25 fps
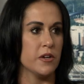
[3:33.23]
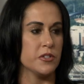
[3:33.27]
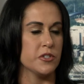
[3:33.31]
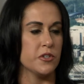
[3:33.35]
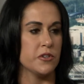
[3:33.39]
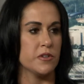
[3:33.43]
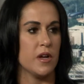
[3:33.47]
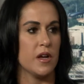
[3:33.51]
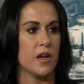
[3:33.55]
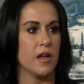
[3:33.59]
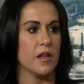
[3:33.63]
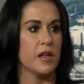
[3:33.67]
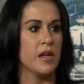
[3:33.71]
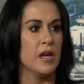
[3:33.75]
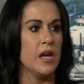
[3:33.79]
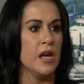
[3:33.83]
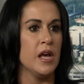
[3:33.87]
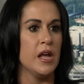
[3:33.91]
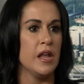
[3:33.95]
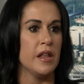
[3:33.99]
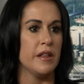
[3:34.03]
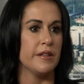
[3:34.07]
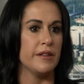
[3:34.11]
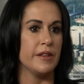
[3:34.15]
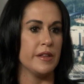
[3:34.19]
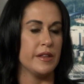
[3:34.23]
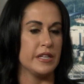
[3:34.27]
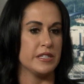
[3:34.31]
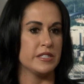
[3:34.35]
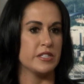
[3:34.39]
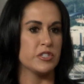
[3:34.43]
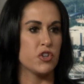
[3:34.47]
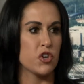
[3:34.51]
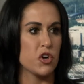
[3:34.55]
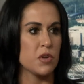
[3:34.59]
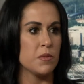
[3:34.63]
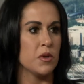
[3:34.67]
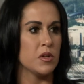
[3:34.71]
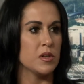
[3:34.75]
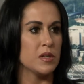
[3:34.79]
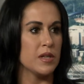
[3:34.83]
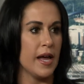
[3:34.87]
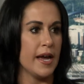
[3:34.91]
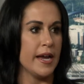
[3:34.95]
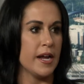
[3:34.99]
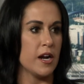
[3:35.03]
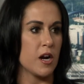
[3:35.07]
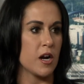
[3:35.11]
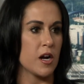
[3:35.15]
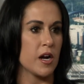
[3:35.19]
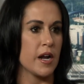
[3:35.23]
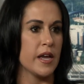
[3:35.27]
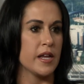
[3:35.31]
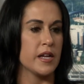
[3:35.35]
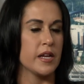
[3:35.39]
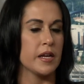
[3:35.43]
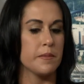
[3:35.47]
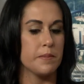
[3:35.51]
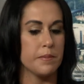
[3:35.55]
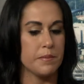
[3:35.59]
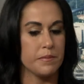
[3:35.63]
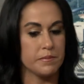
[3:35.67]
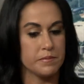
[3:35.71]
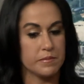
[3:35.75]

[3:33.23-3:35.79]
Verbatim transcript: So not this dermal layer, and it